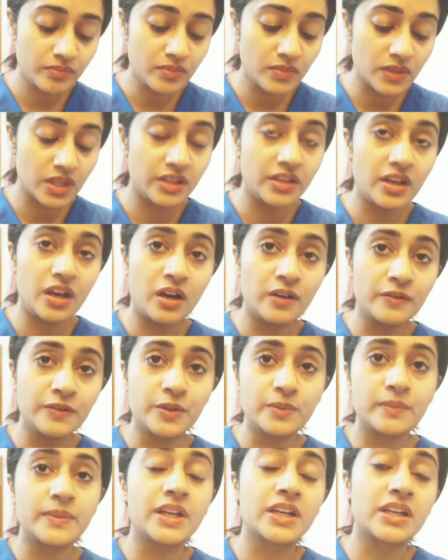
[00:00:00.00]
and how you
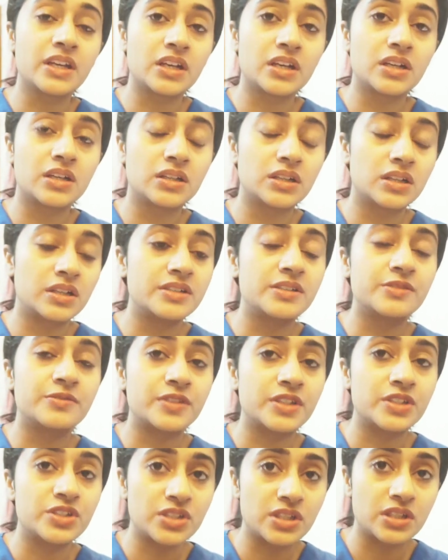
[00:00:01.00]
make a
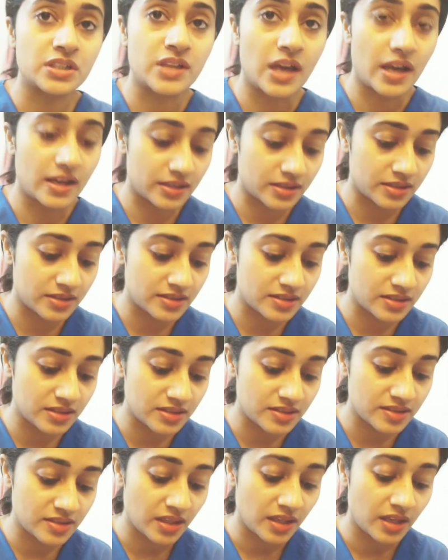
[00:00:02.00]
differential
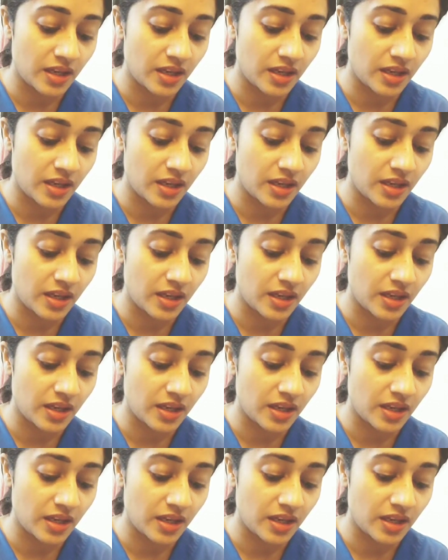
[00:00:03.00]
diagnosis